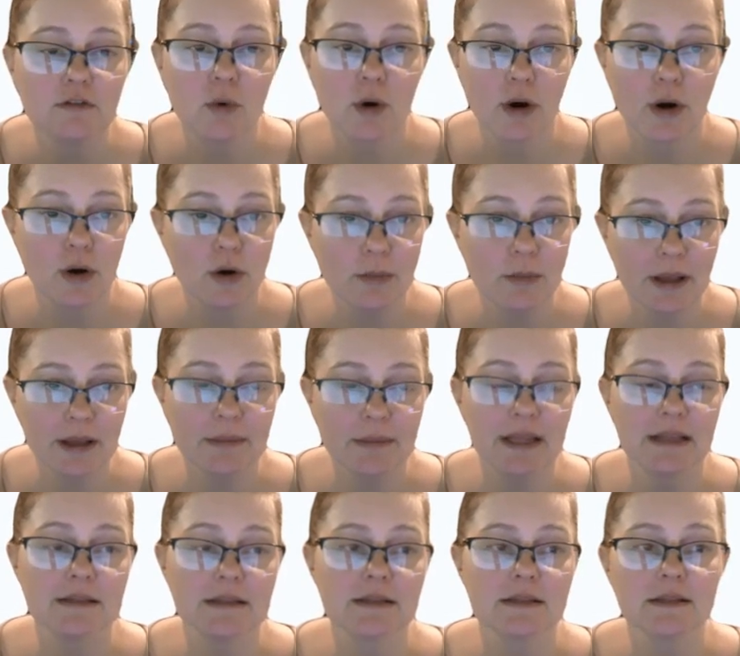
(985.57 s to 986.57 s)
for
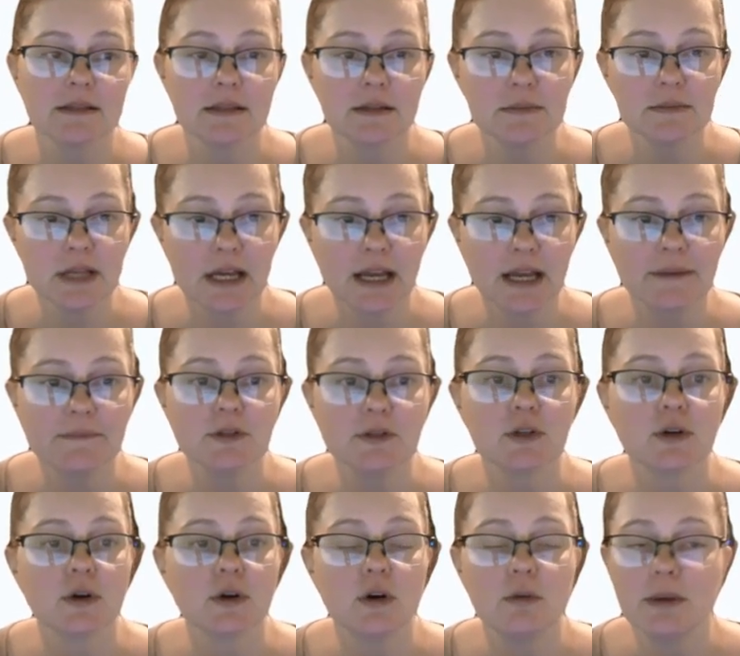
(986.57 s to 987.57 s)
copayments. Sometimes
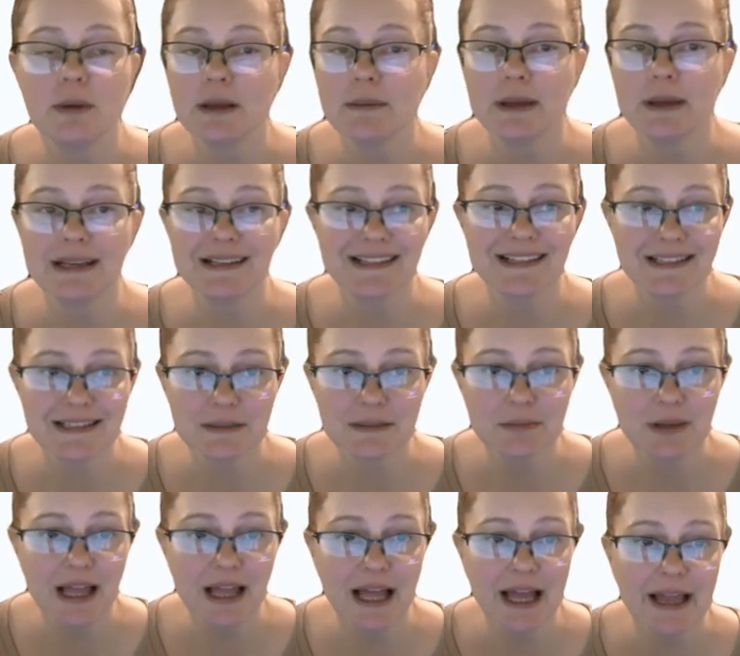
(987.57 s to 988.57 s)
your copayment doesn't
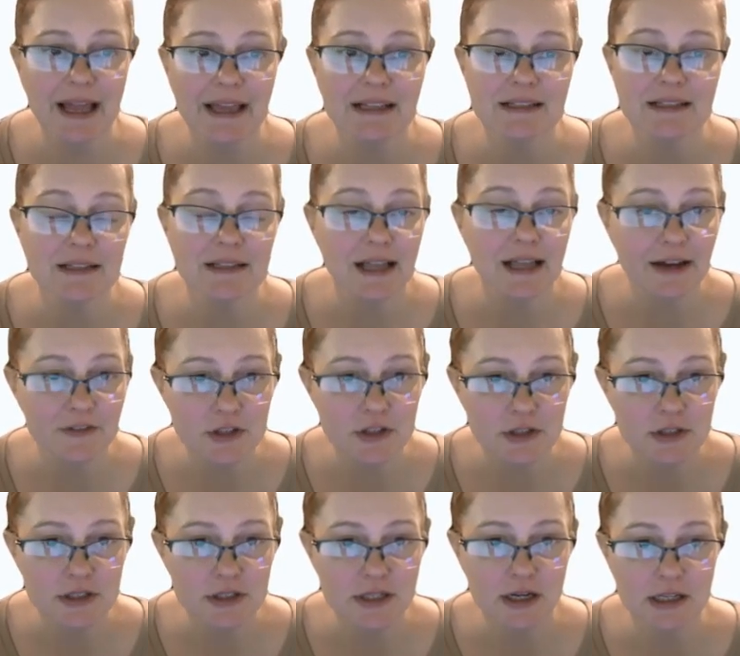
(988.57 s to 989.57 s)
apply until after
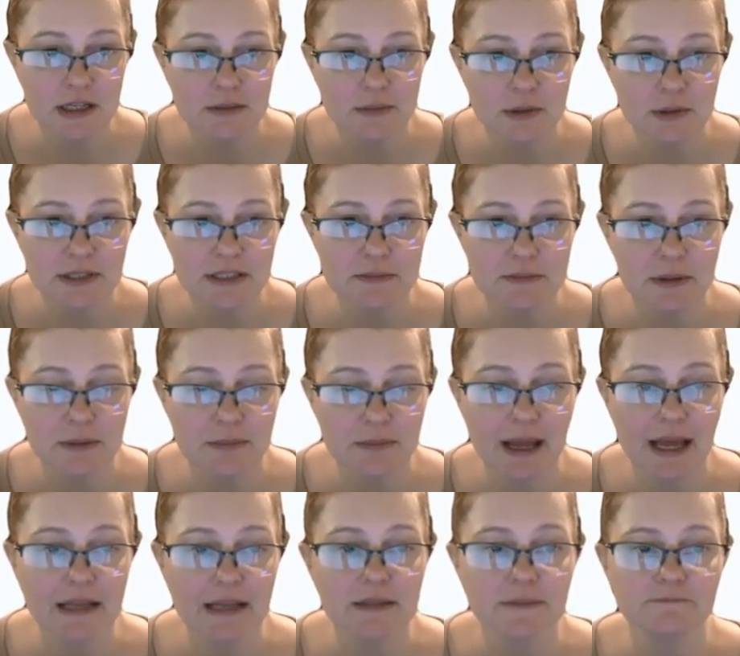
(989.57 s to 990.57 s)
your deductible has been
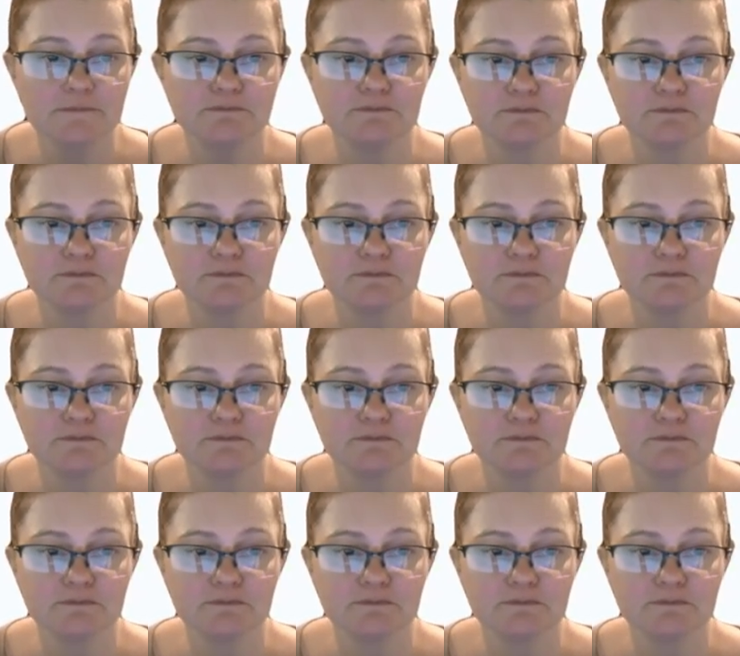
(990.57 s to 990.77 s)
met.